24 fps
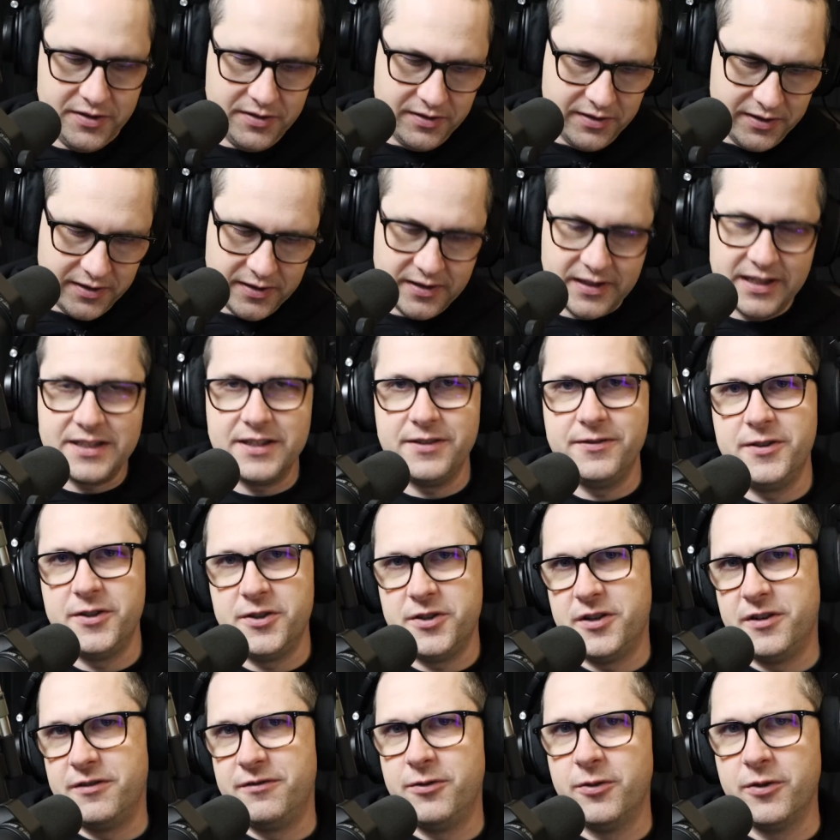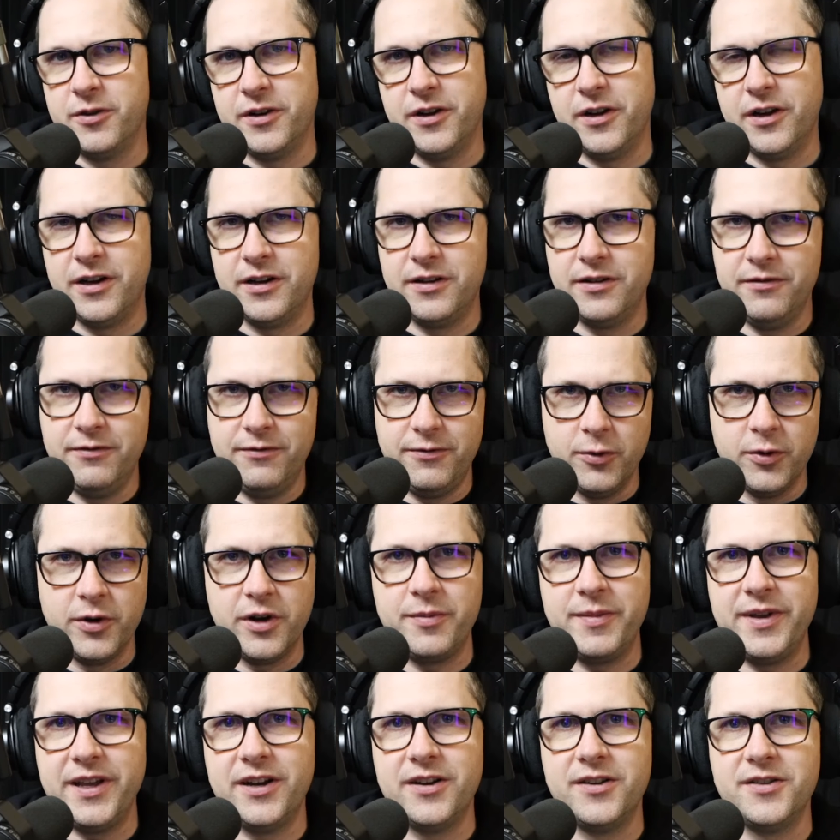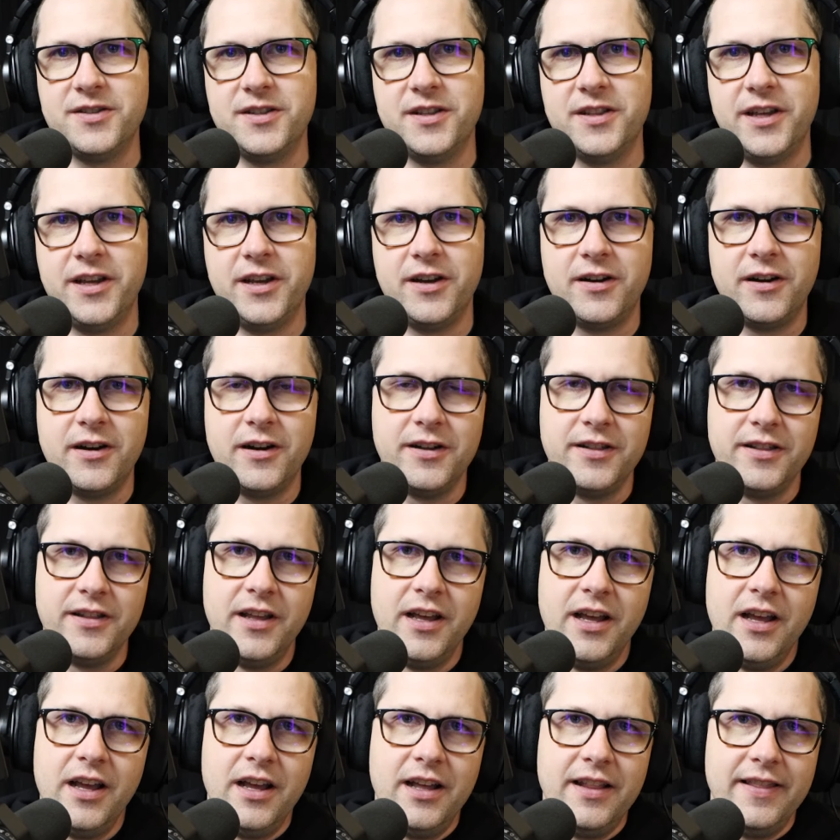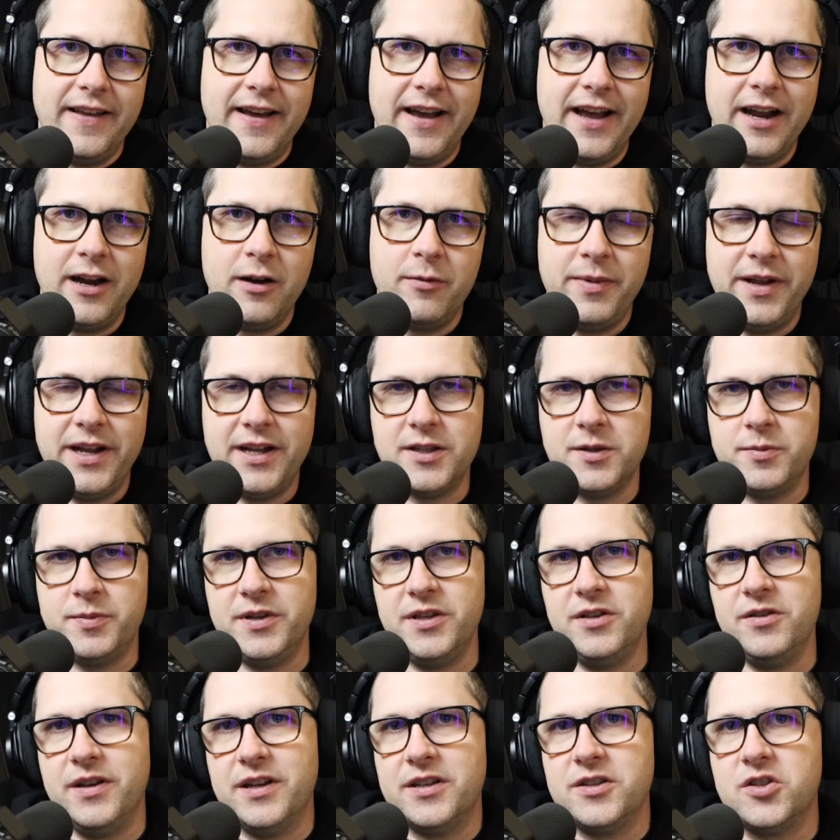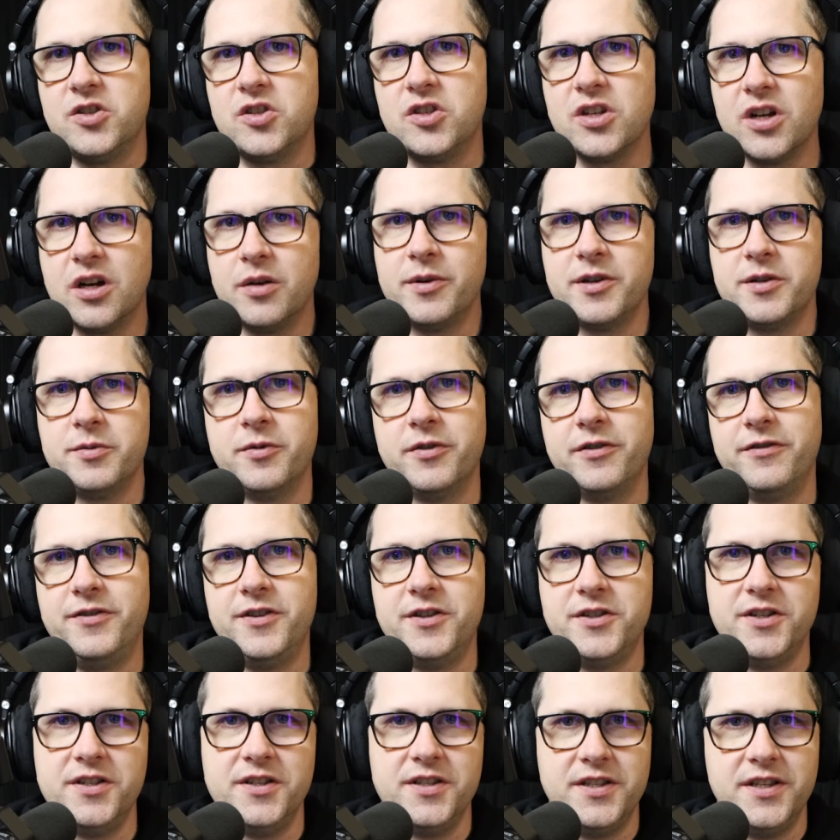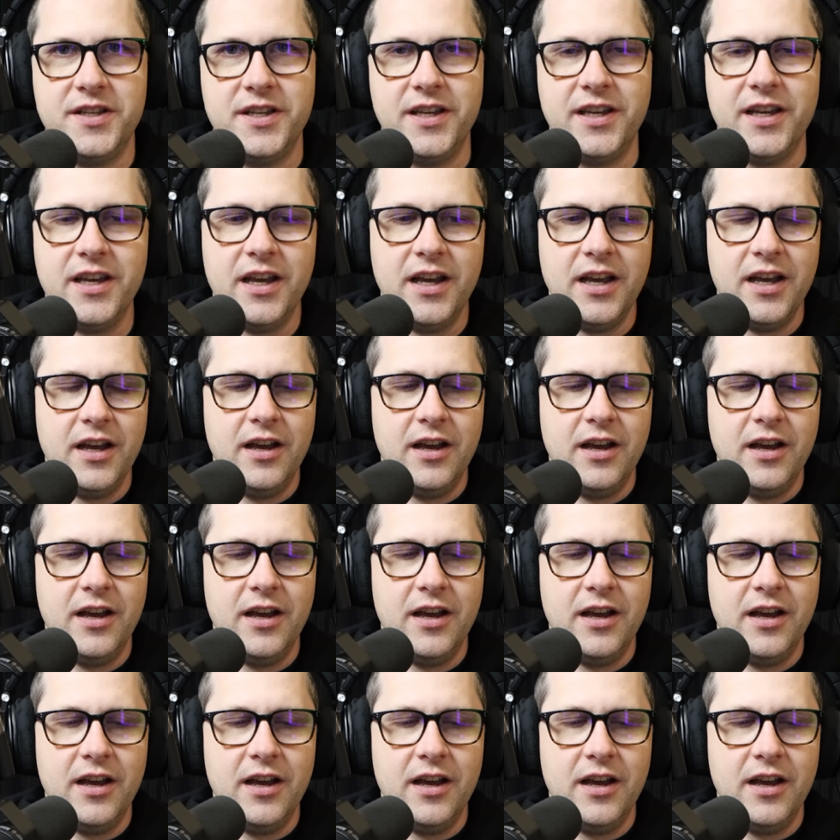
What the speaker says: They're a little less efficient on 40 meters than they are on the higher bands, but you get so much more efficiency